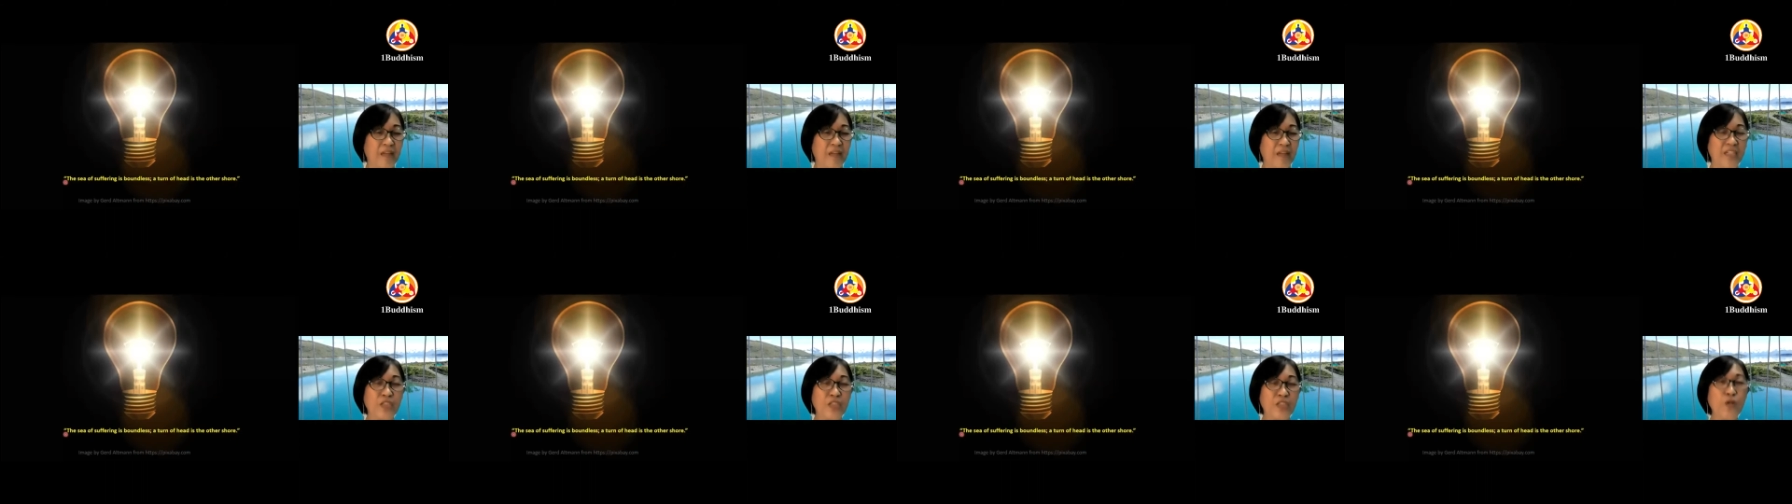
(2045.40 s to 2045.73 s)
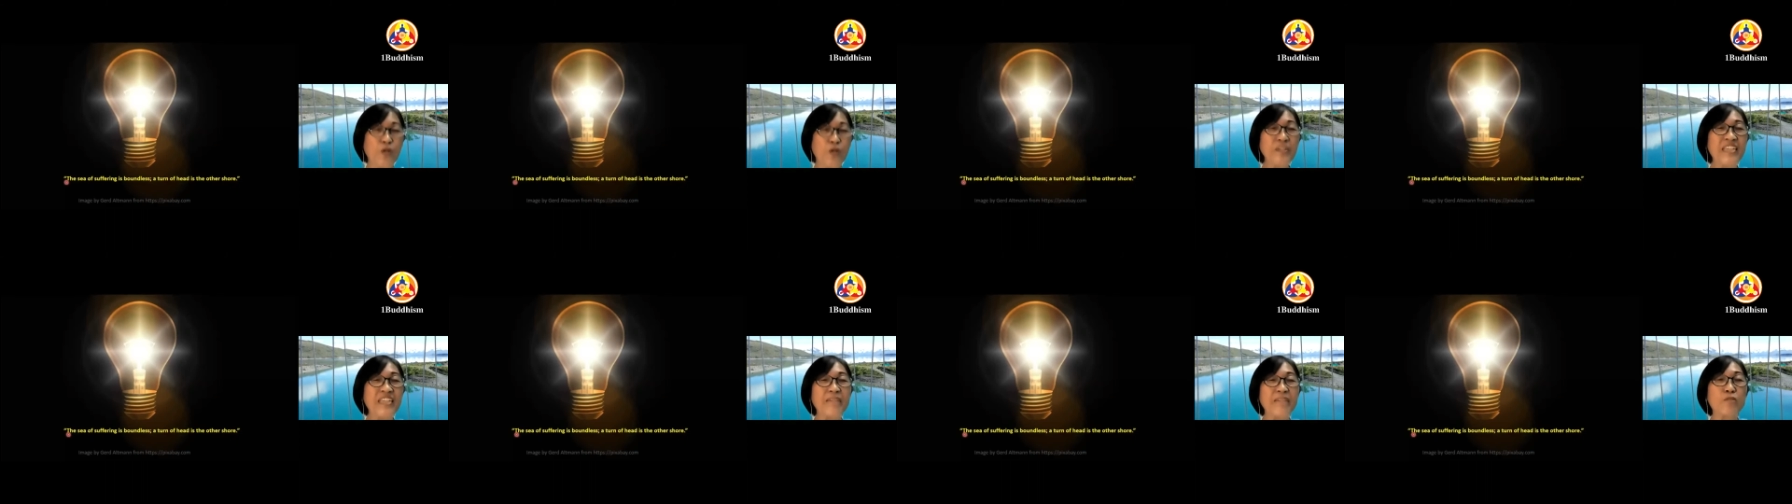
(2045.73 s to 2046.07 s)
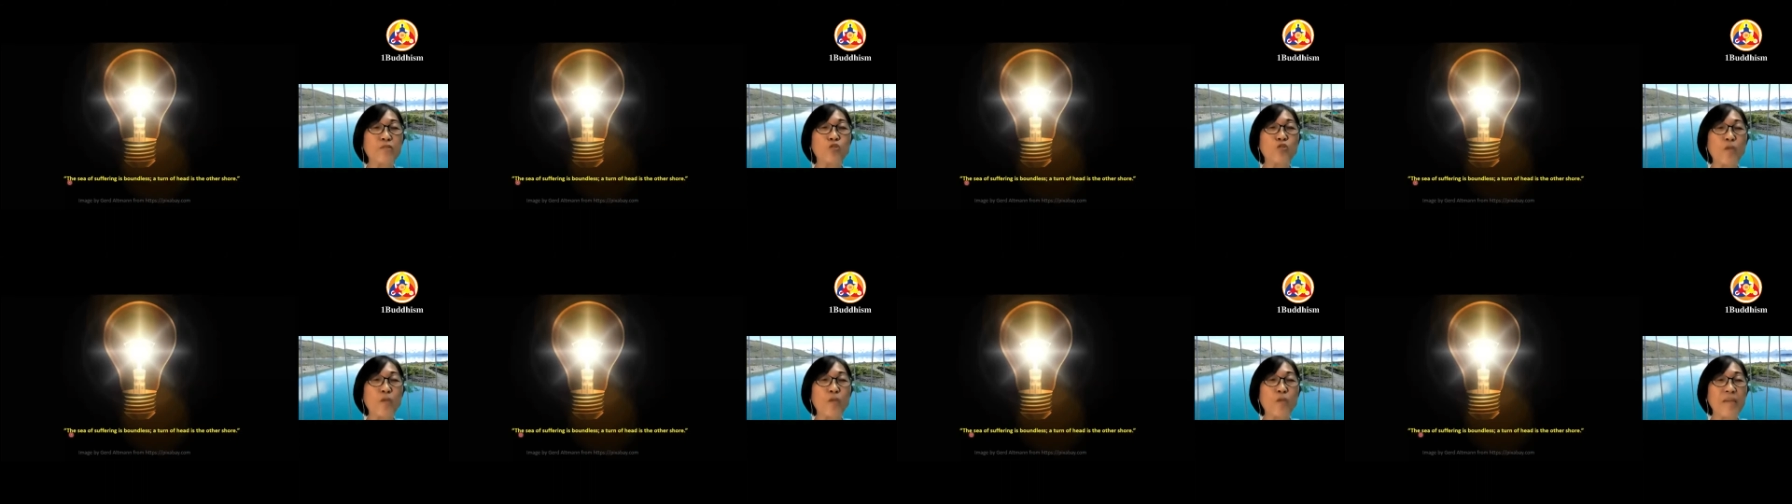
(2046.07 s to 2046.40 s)
Don't keep
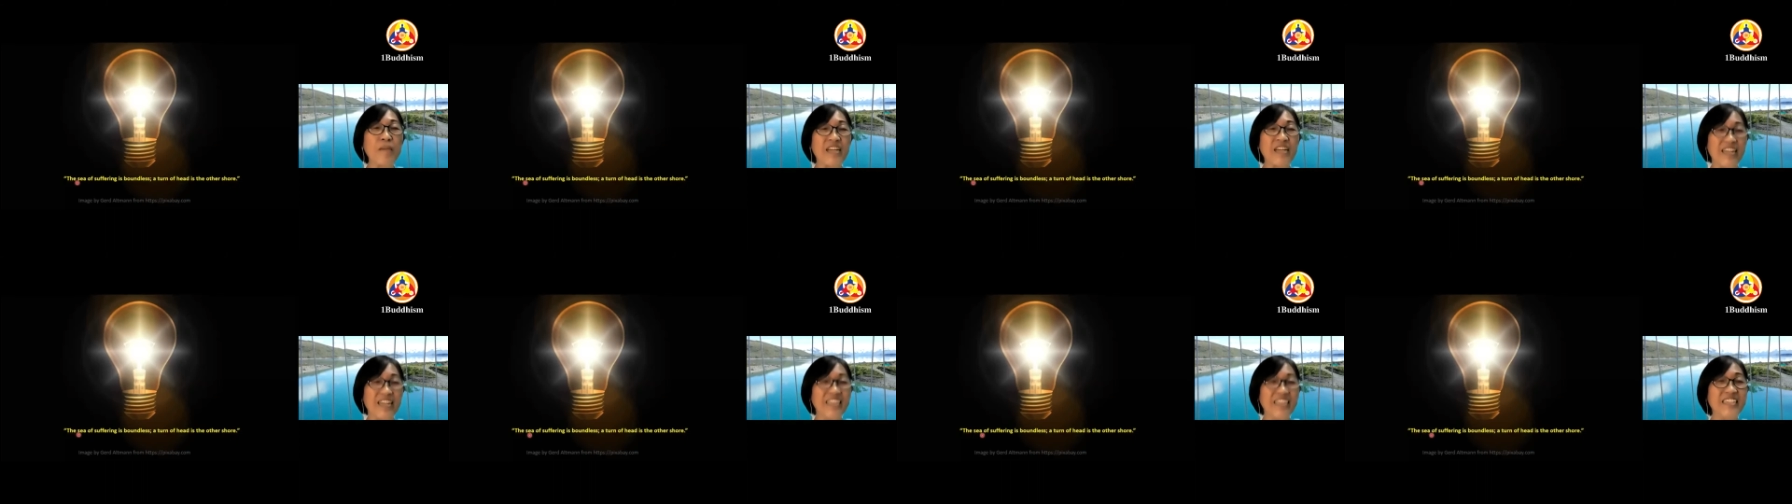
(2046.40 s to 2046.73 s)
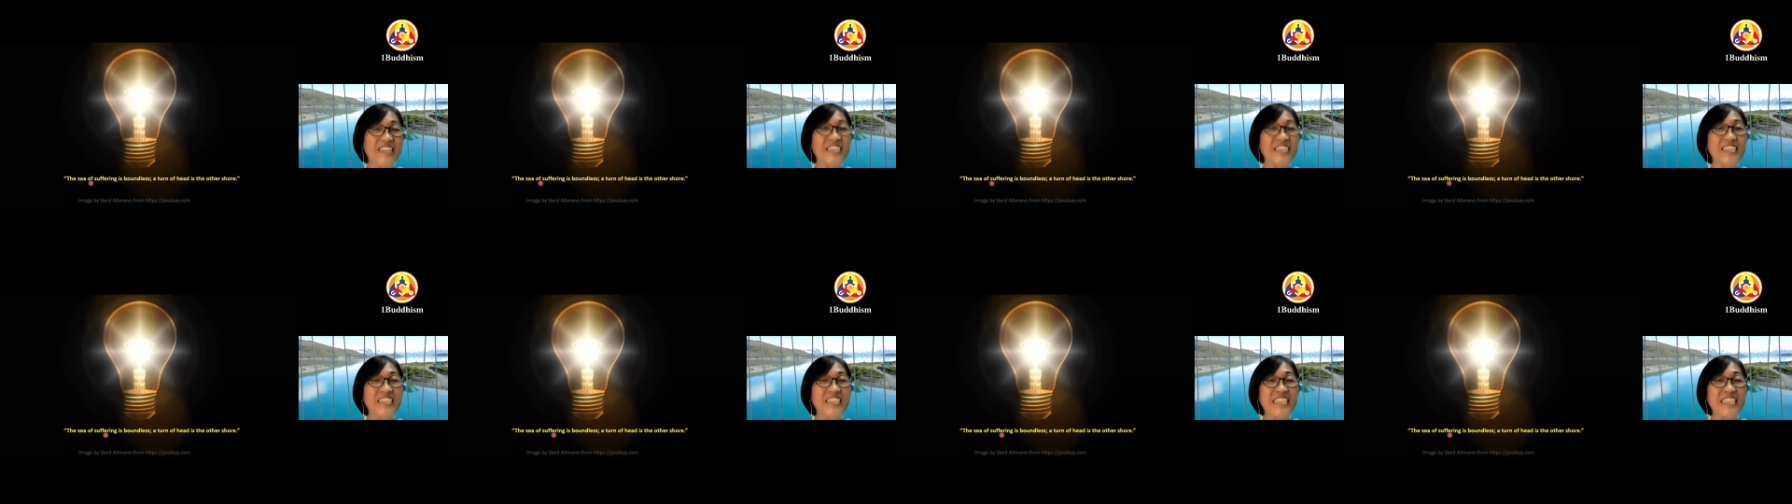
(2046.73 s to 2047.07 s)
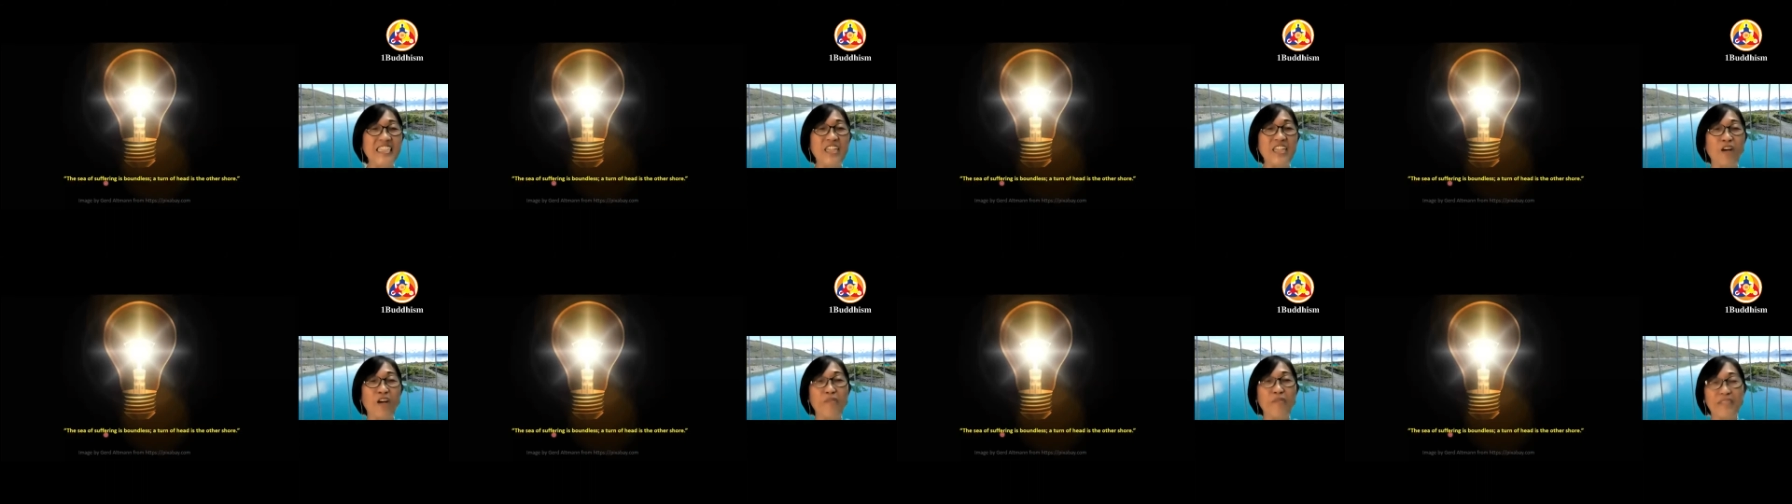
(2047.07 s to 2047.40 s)
swimming in the sea
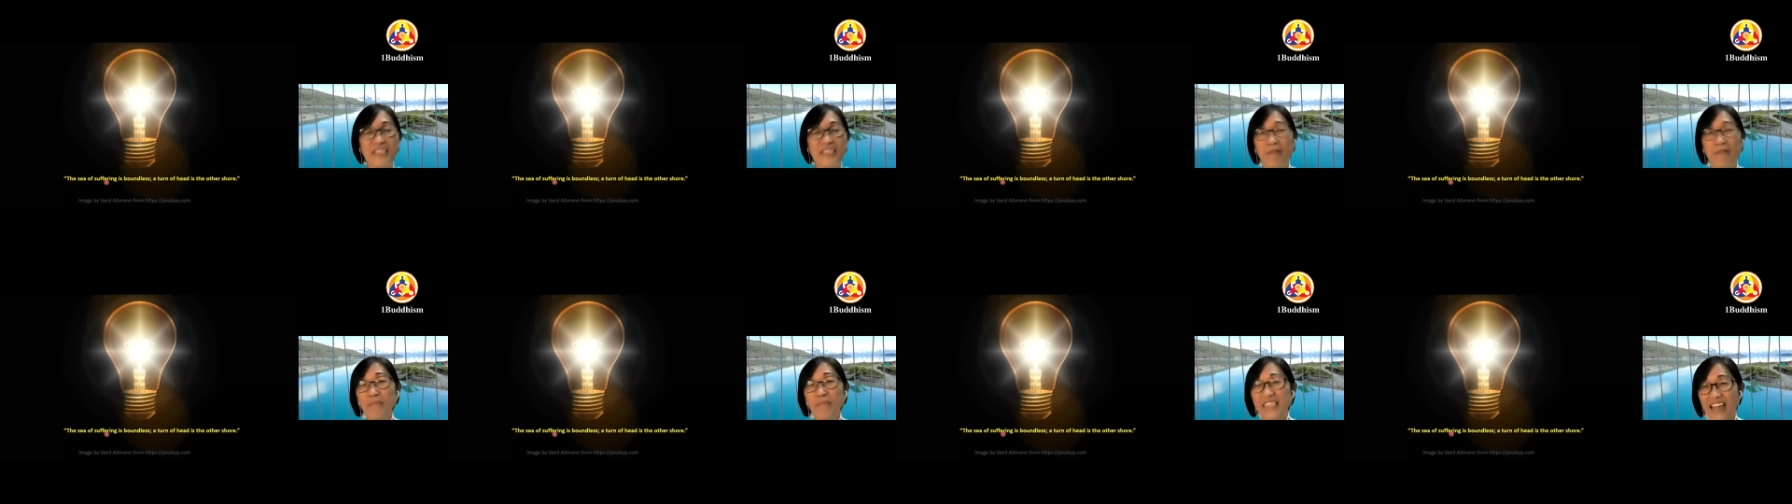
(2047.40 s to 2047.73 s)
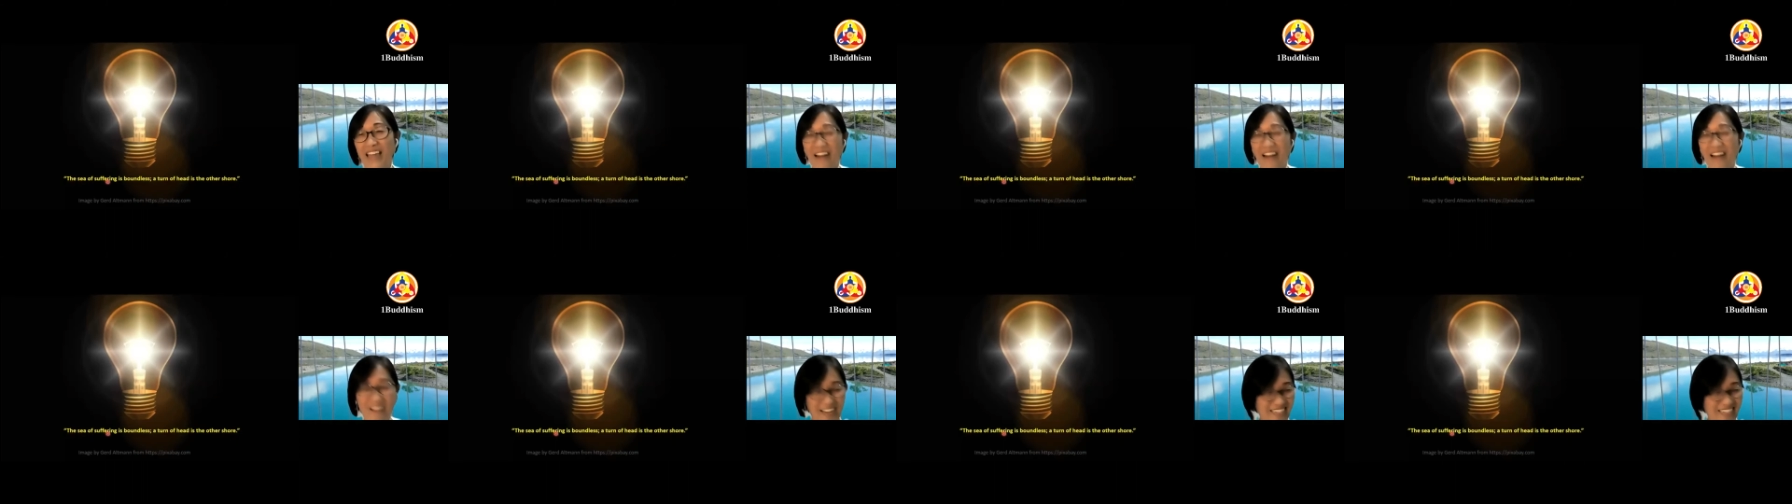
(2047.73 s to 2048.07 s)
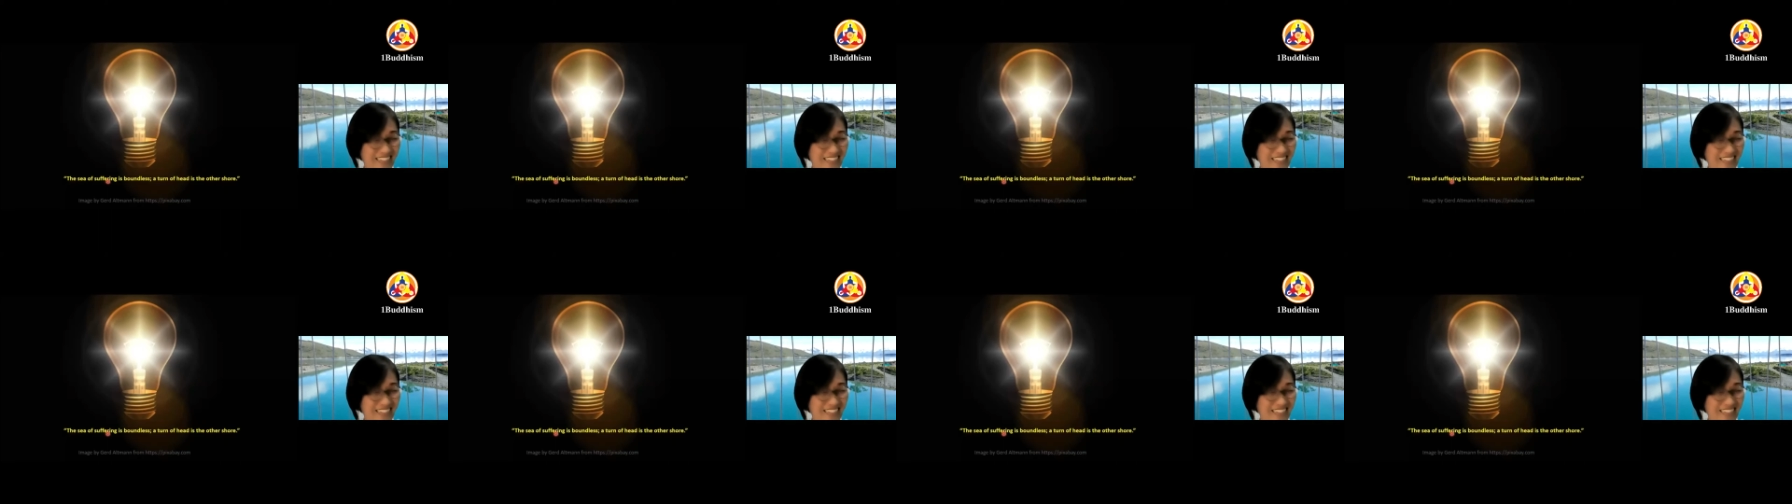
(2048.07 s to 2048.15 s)
of samsara.